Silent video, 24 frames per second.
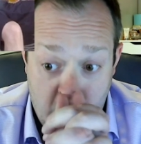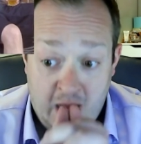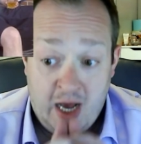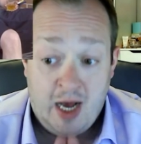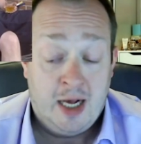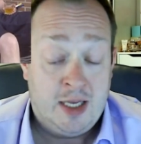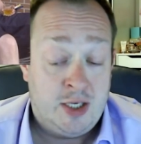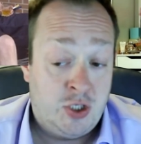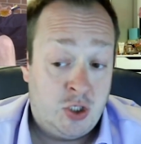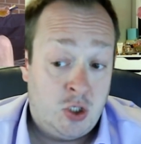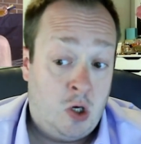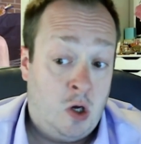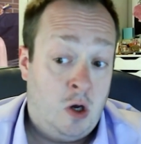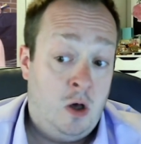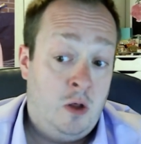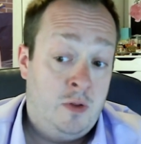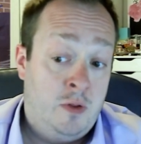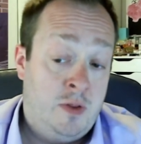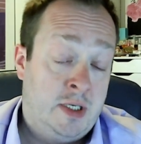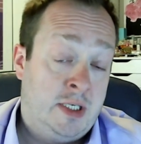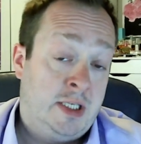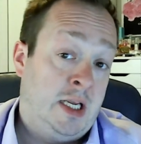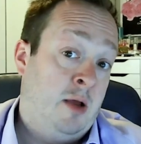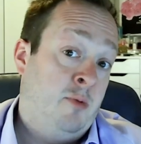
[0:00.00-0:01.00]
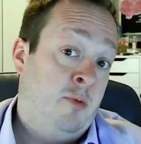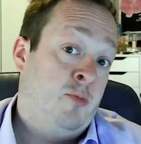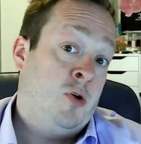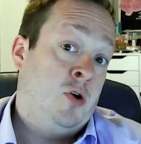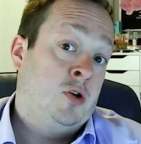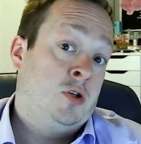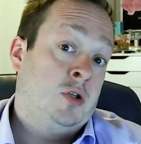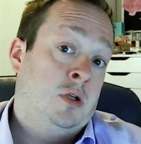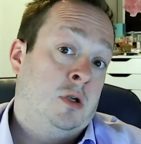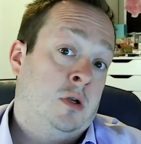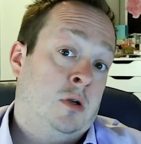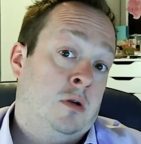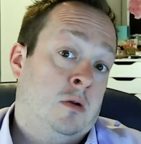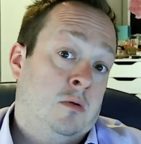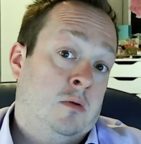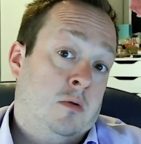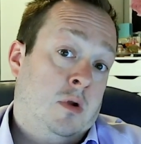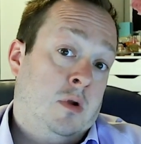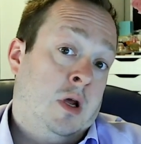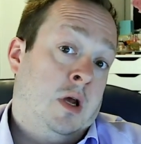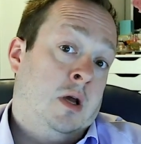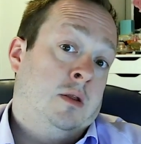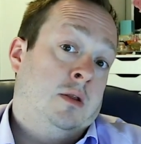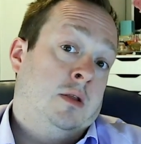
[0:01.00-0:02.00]
I saw the same
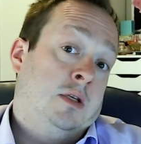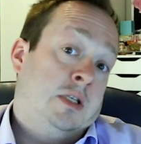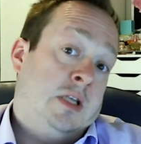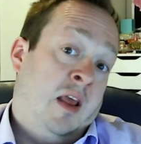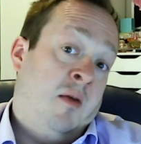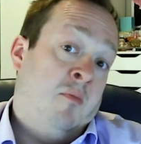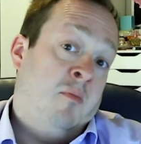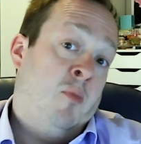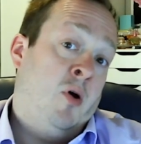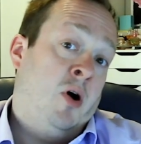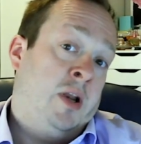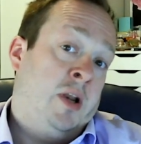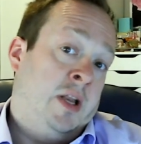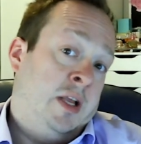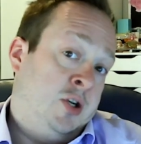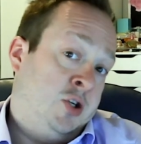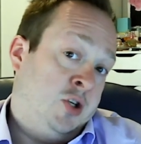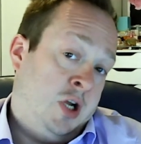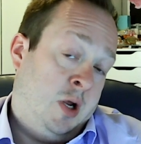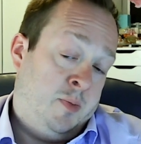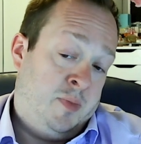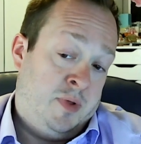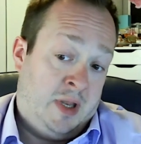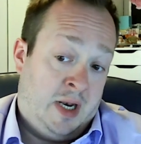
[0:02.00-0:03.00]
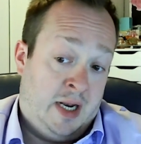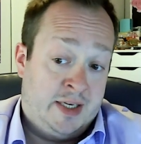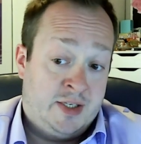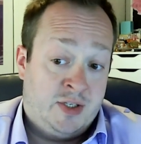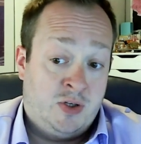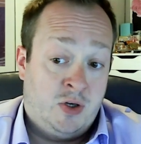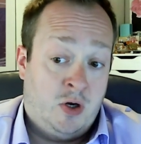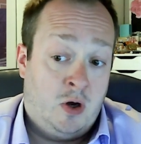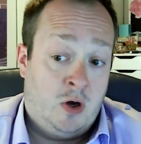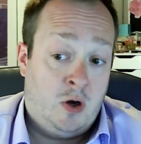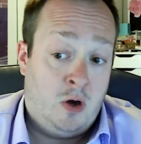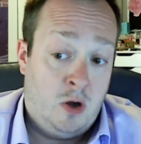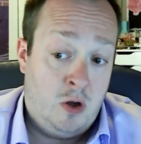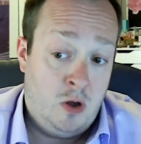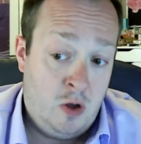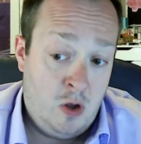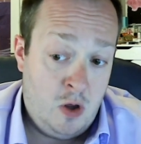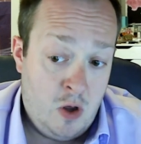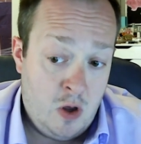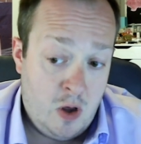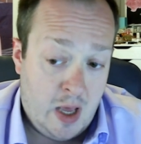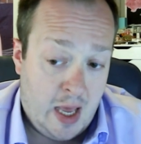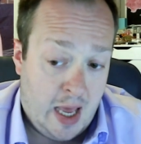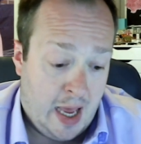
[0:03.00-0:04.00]
person and the same body shape that I saw
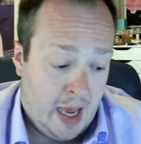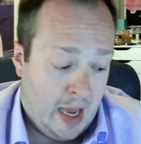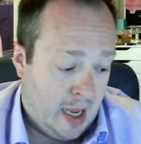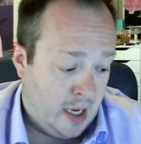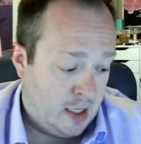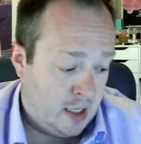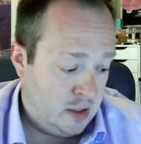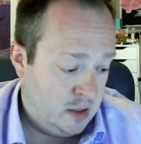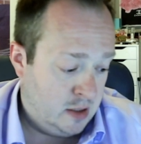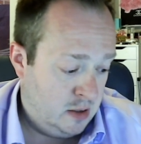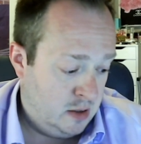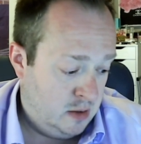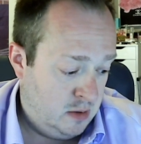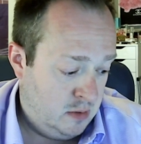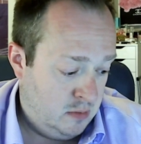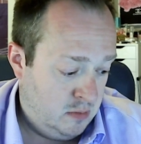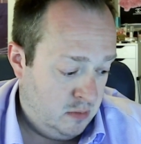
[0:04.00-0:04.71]
at